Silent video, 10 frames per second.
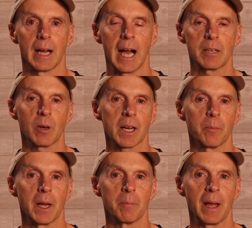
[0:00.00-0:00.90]
I'd
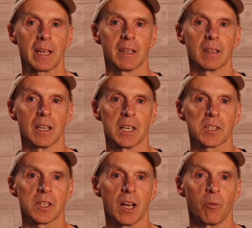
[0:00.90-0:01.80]
recommend making a
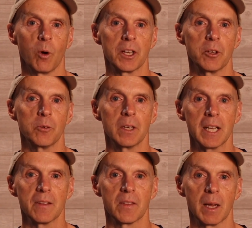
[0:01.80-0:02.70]
list of what you
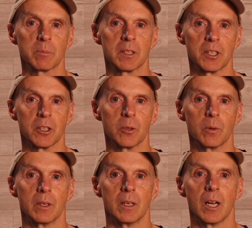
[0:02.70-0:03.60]
need them to do